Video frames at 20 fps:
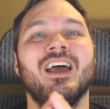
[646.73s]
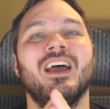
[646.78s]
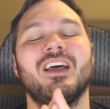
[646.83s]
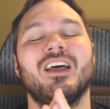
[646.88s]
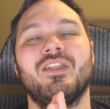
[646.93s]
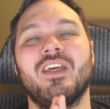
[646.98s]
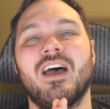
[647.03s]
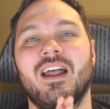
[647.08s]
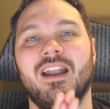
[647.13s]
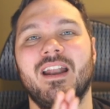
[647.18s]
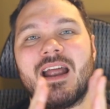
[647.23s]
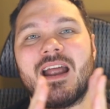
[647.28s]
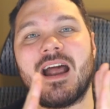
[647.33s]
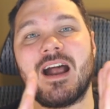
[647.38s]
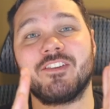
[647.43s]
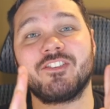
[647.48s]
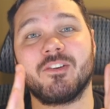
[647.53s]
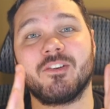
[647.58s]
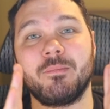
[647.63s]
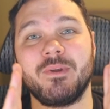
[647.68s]
that it
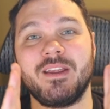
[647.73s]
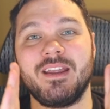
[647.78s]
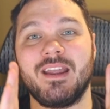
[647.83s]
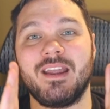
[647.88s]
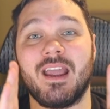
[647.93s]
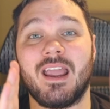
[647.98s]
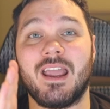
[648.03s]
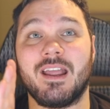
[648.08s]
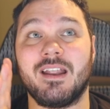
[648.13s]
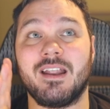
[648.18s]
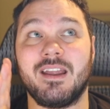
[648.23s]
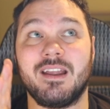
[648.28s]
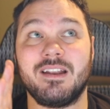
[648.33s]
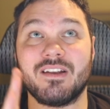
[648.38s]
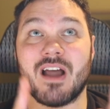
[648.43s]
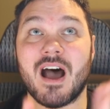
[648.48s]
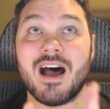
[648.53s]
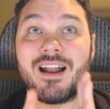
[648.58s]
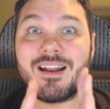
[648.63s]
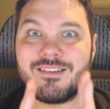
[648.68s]
has to be a
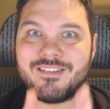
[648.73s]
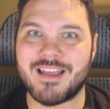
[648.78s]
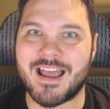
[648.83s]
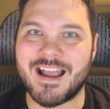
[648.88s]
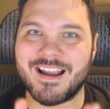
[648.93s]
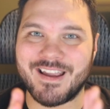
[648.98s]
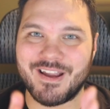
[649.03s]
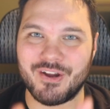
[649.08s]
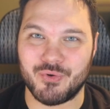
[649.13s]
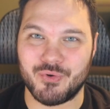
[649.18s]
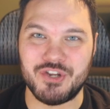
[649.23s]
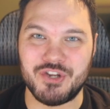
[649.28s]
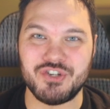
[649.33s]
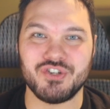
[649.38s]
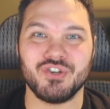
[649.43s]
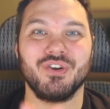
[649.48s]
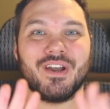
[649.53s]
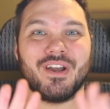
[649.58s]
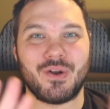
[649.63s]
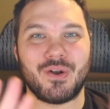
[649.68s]
non-attacking
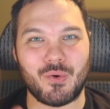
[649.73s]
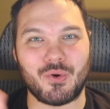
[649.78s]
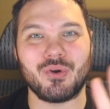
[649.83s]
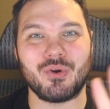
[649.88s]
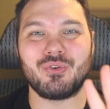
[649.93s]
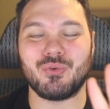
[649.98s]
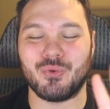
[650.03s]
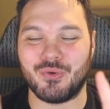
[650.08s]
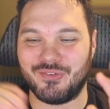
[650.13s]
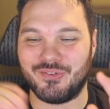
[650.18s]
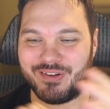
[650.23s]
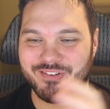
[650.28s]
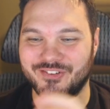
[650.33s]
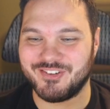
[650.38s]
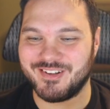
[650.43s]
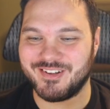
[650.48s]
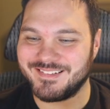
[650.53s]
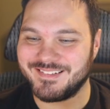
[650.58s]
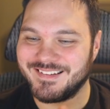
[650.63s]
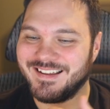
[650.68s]
creature in order to enlist
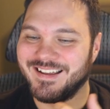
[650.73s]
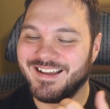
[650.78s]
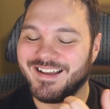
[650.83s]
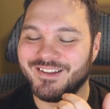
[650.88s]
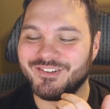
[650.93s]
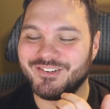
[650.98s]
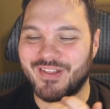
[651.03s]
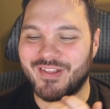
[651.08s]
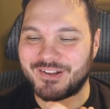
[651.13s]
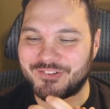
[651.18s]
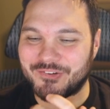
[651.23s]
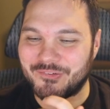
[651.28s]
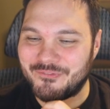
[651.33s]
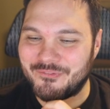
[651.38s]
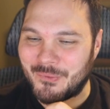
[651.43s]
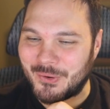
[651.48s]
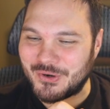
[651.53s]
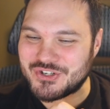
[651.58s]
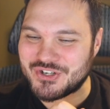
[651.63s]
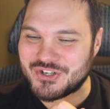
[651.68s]
it, so that's
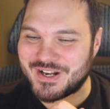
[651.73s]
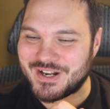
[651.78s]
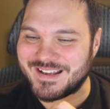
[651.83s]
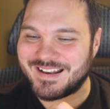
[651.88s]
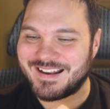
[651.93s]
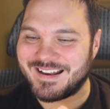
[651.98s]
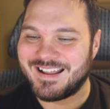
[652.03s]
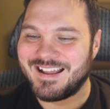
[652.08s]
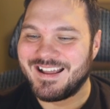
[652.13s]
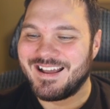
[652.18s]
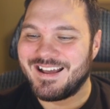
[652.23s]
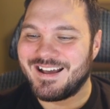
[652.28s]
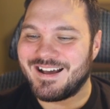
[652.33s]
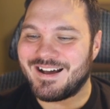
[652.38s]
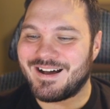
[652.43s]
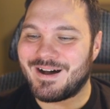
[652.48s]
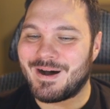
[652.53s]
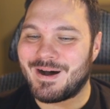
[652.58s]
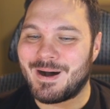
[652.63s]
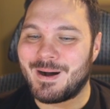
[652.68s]
unfortunate.
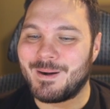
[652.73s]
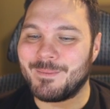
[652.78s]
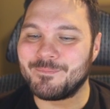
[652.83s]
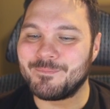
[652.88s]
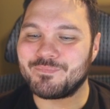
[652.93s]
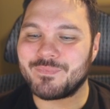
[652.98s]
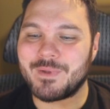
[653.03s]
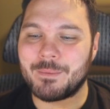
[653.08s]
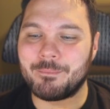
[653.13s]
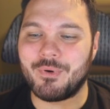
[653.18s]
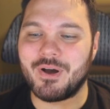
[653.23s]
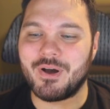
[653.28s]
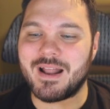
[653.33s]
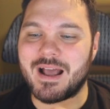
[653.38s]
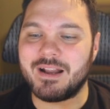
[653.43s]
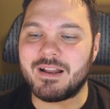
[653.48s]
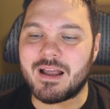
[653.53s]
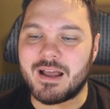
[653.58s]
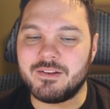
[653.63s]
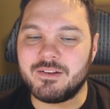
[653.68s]
But
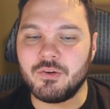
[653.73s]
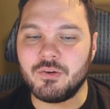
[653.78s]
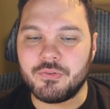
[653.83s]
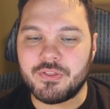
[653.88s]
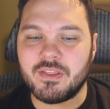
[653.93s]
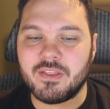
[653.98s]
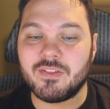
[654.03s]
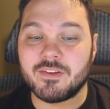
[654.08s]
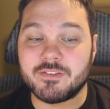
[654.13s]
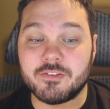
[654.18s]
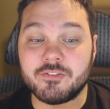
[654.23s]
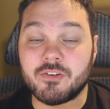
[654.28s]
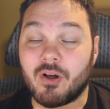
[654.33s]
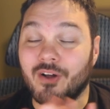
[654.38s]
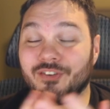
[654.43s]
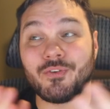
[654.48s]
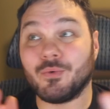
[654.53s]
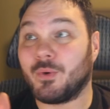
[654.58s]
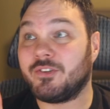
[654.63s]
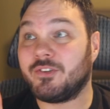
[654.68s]
I do think this is
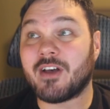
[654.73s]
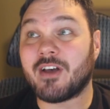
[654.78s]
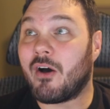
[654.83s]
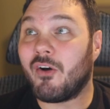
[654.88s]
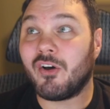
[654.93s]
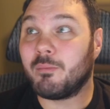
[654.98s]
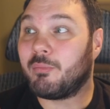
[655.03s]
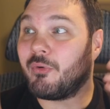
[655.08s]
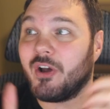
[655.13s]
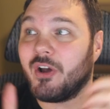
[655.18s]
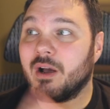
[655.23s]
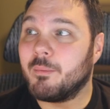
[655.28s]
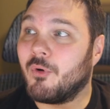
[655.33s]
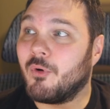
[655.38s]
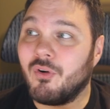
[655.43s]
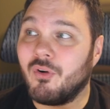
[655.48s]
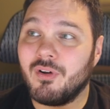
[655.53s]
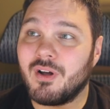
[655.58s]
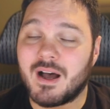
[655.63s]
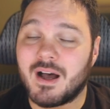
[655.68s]
also a solid
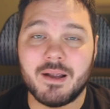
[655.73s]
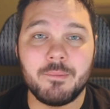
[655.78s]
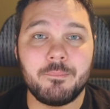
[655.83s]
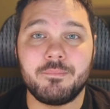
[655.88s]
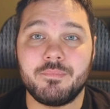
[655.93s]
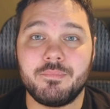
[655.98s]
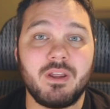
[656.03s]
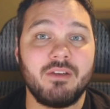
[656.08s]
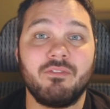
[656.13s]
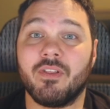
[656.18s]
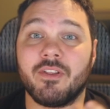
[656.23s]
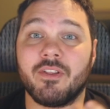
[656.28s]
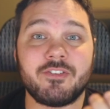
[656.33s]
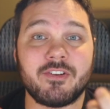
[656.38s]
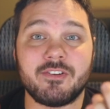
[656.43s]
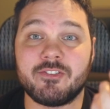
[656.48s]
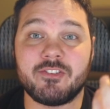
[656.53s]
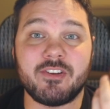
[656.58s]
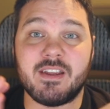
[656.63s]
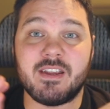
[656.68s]
playable. I give this a
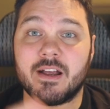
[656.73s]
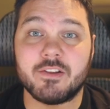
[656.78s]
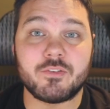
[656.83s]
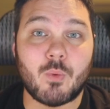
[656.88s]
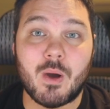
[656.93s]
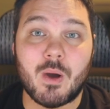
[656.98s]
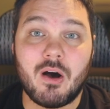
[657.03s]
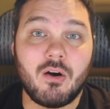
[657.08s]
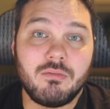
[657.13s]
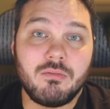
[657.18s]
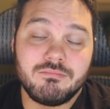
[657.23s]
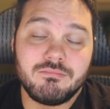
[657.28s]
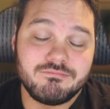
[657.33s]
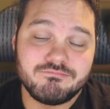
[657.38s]
C as well.